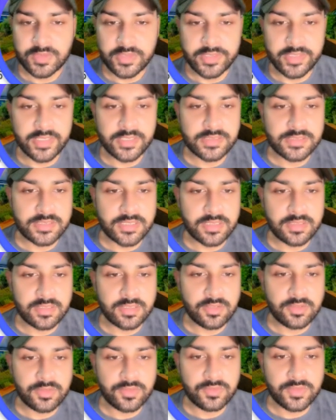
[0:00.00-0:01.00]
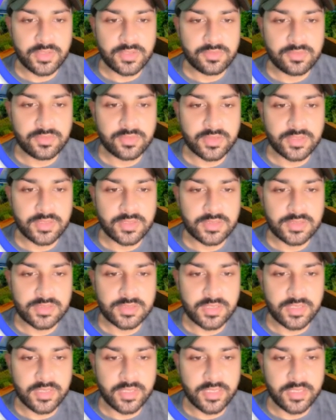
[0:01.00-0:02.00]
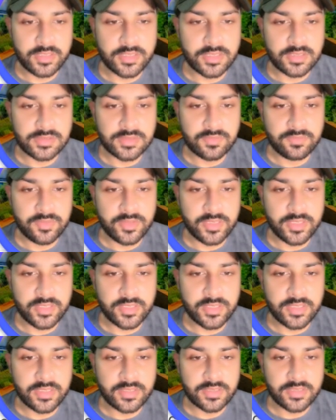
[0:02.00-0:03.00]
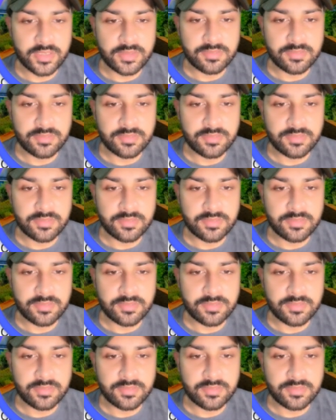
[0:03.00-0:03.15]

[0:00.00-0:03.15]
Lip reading: The next thing now you will do is add custom field again,